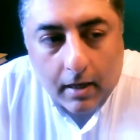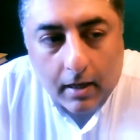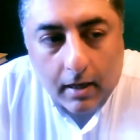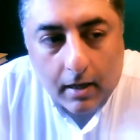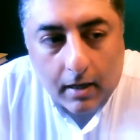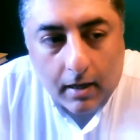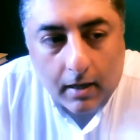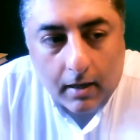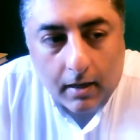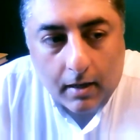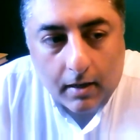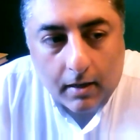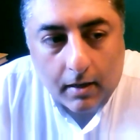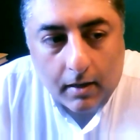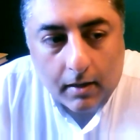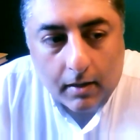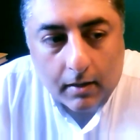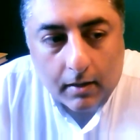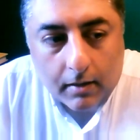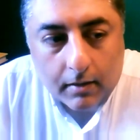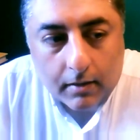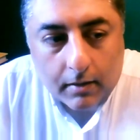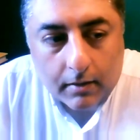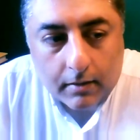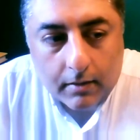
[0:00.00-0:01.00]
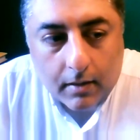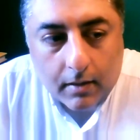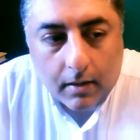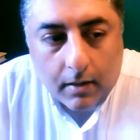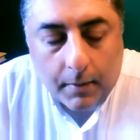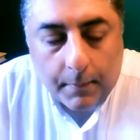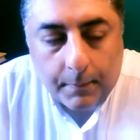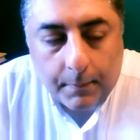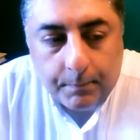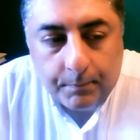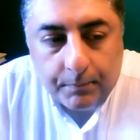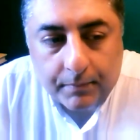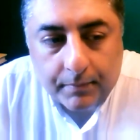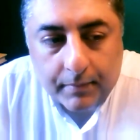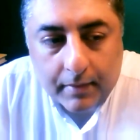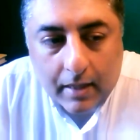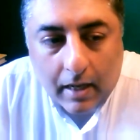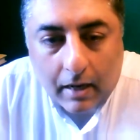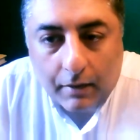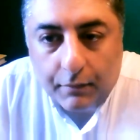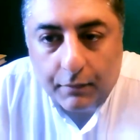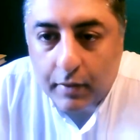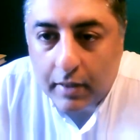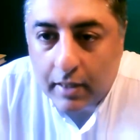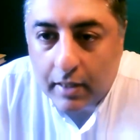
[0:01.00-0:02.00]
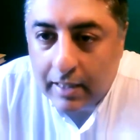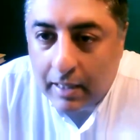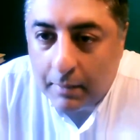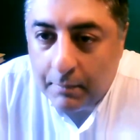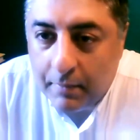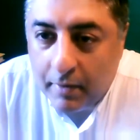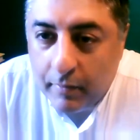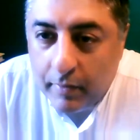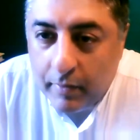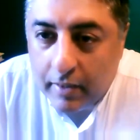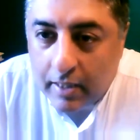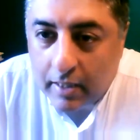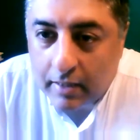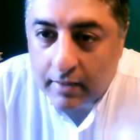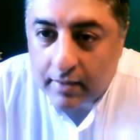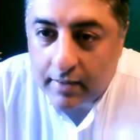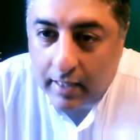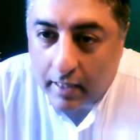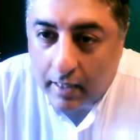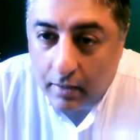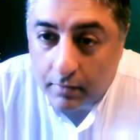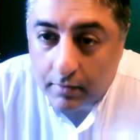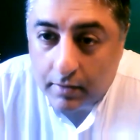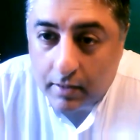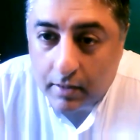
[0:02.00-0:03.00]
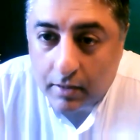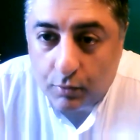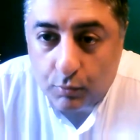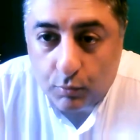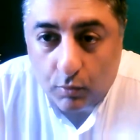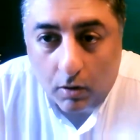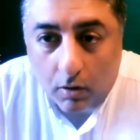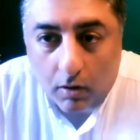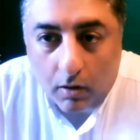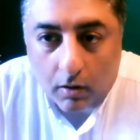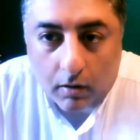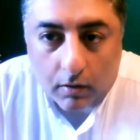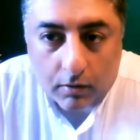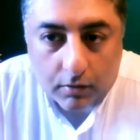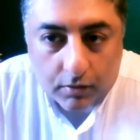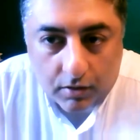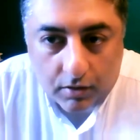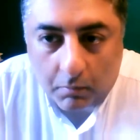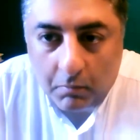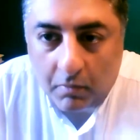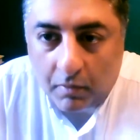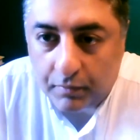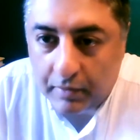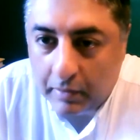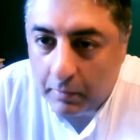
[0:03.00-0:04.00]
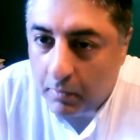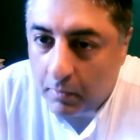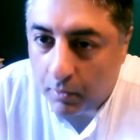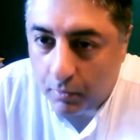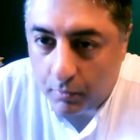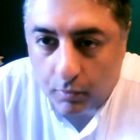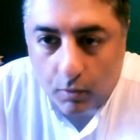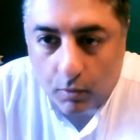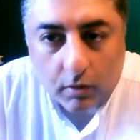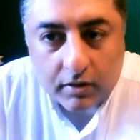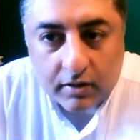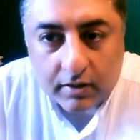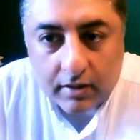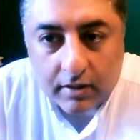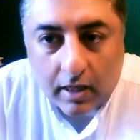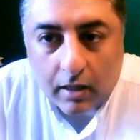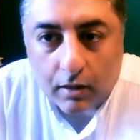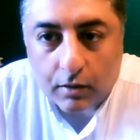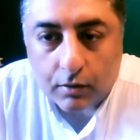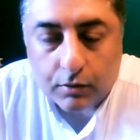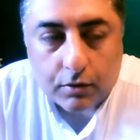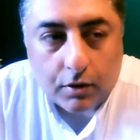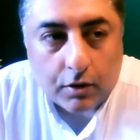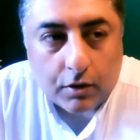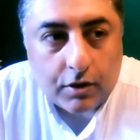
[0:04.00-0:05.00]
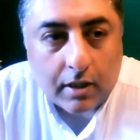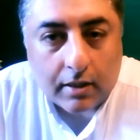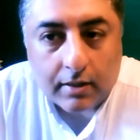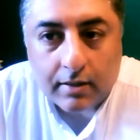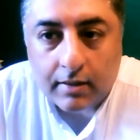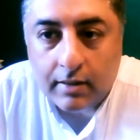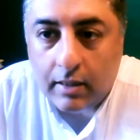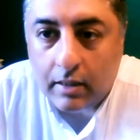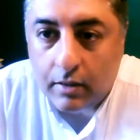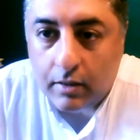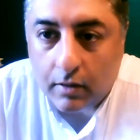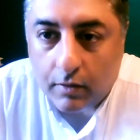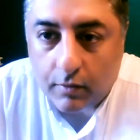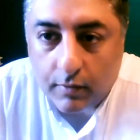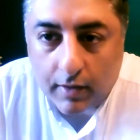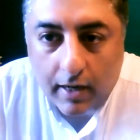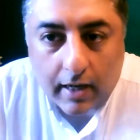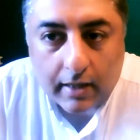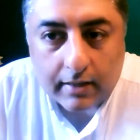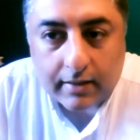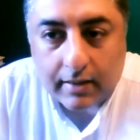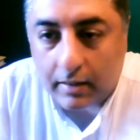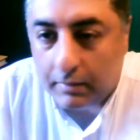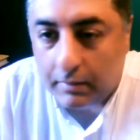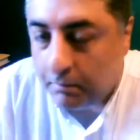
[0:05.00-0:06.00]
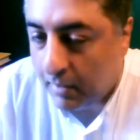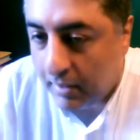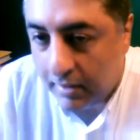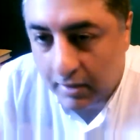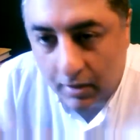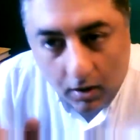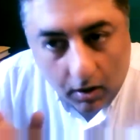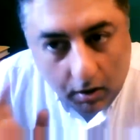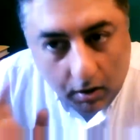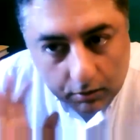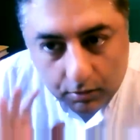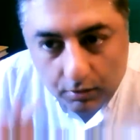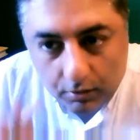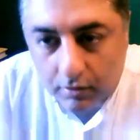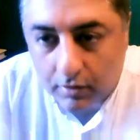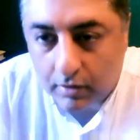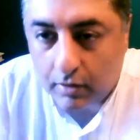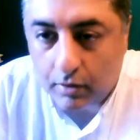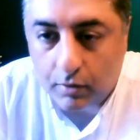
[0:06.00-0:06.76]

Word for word: uh, the African American scientists who are some of them are rock stars such as Neil deGrasse and many others.